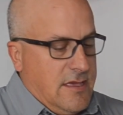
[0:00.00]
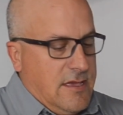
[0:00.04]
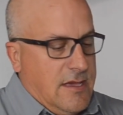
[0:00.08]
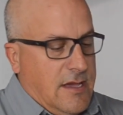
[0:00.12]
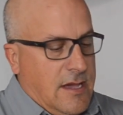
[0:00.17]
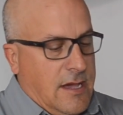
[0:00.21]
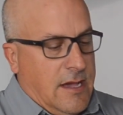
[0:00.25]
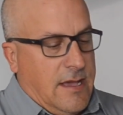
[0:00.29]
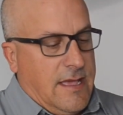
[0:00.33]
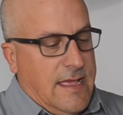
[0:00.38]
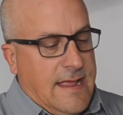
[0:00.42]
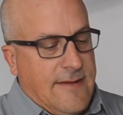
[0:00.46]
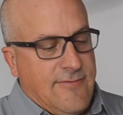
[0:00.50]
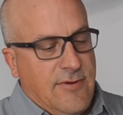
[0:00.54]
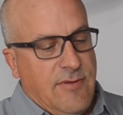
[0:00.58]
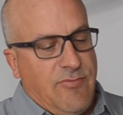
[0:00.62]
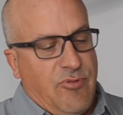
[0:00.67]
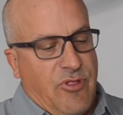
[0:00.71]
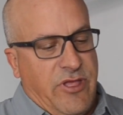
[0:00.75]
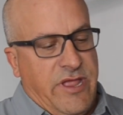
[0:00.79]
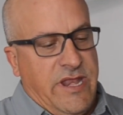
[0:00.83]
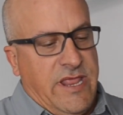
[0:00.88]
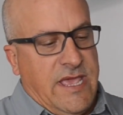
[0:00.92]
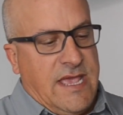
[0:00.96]
Every
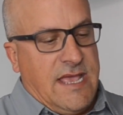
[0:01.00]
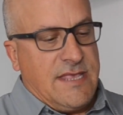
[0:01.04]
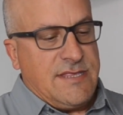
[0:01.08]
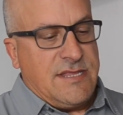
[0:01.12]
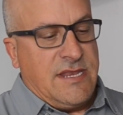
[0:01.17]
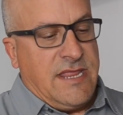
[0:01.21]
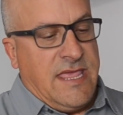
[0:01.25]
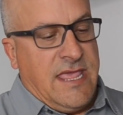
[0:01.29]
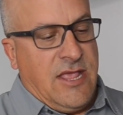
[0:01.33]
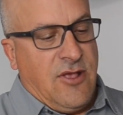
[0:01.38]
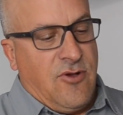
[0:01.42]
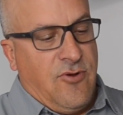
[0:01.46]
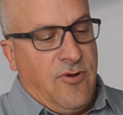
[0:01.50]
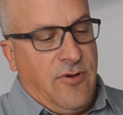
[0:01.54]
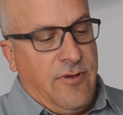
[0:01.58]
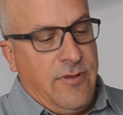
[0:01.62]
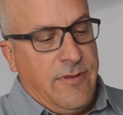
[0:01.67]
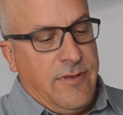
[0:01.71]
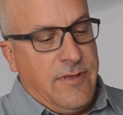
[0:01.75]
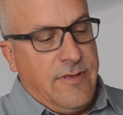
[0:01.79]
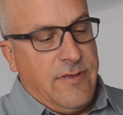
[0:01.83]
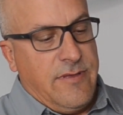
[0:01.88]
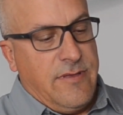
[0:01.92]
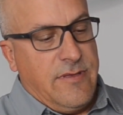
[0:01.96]
blade has an angle
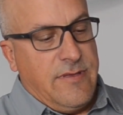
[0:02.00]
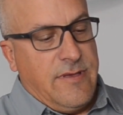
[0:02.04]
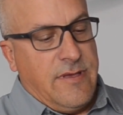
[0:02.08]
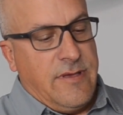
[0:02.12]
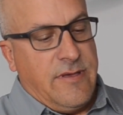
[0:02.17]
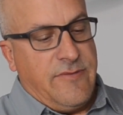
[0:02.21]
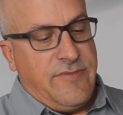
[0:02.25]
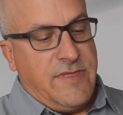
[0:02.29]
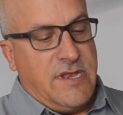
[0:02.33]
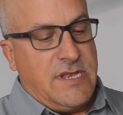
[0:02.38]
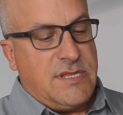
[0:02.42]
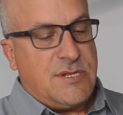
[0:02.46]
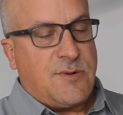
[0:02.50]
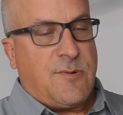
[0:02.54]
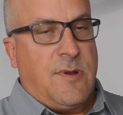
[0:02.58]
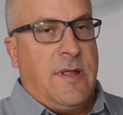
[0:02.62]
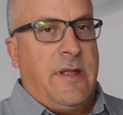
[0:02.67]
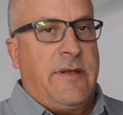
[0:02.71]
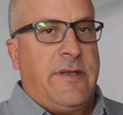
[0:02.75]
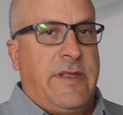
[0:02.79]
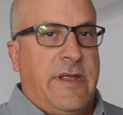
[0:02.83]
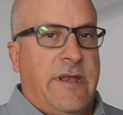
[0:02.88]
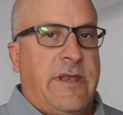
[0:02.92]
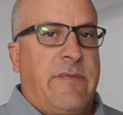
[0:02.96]
that's
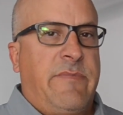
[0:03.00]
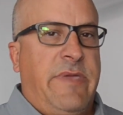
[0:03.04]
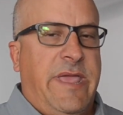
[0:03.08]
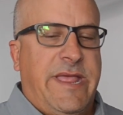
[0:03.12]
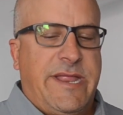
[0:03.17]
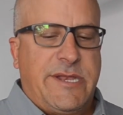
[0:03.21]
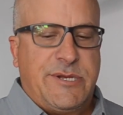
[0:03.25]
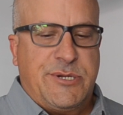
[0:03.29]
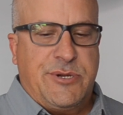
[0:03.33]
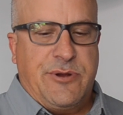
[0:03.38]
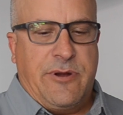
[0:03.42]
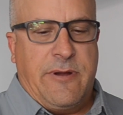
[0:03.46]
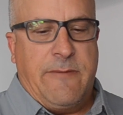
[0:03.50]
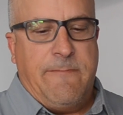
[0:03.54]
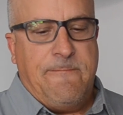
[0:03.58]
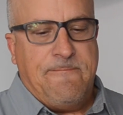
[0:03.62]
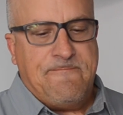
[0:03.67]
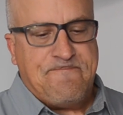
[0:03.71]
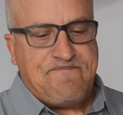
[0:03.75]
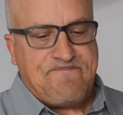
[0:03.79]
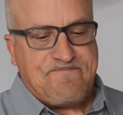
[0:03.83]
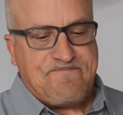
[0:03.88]
ground down to make it sharp.